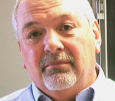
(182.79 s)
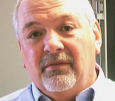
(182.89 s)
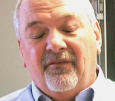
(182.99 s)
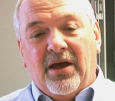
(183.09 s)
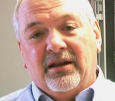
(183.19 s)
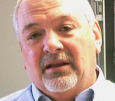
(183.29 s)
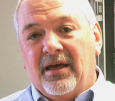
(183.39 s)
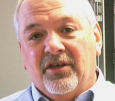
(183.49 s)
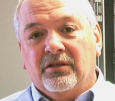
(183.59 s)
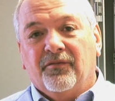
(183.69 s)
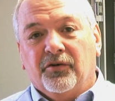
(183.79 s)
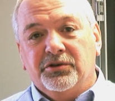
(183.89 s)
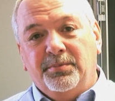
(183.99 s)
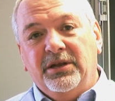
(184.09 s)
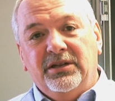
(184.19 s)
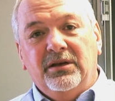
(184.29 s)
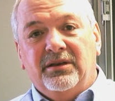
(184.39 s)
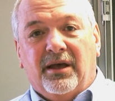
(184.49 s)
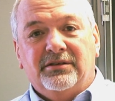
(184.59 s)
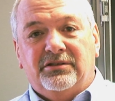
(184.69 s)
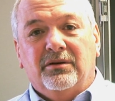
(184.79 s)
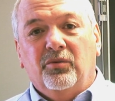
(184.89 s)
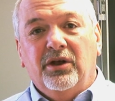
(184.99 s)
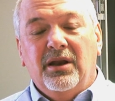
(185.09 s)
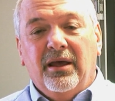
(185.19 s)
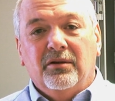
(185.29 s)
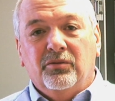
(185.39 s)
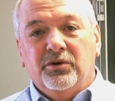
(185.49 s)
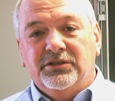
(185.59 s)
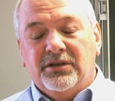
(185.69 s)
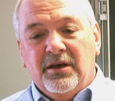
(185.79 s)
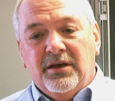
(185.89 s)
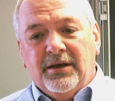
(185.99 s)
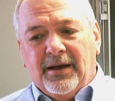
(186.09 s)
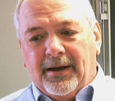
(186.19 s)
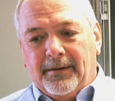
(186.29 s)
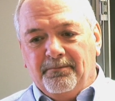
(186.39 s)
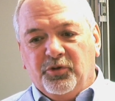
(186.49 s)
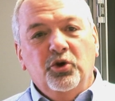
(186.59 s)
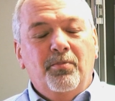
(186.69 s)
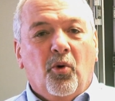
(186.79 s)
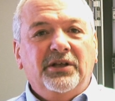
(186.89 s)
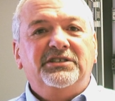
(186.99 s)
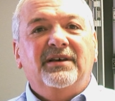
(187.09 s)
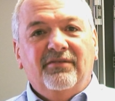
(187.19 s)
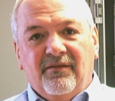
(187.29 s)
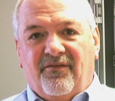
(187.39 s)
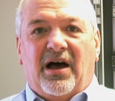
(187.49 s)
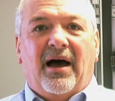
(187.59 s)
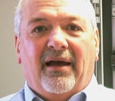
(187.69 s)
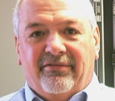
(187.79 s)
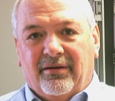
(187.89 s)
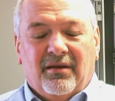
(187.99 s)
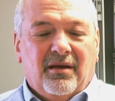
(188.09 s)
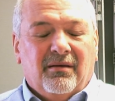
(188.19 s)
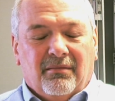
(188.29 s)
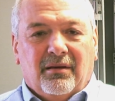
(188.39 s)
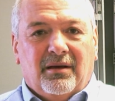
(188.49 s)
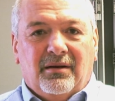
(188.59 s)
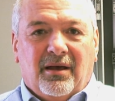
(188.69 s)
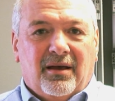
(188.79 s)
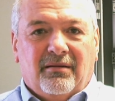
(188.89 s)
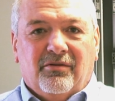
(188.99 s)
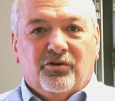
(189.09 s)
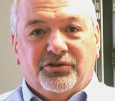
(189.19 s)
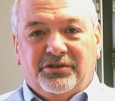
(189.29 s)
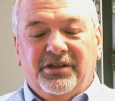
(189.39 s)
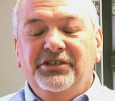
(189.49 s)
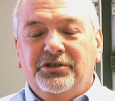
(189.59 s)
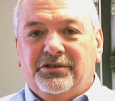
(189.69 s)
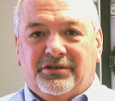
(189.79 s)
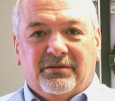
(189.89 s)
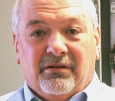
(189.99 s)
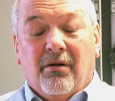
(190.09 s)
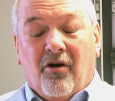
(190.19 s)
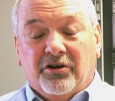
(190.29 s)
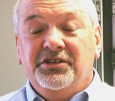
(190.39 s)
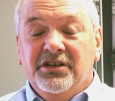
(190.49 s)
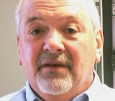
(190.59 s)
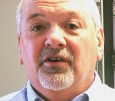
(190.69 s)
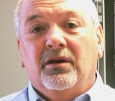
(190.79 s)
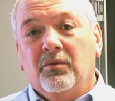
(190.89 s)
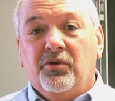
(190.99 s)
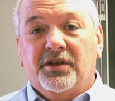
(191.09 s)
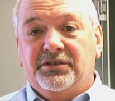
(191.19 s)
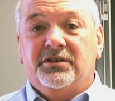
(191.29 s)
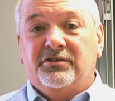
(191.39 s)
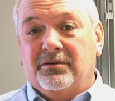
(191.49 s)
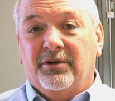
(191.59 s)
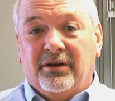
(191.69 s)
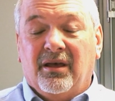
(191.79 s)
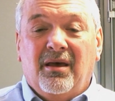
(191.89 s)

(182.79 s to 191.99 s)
In fact, I think the first PT test that we nailed was 2.75, and those digits are significant with this instrument.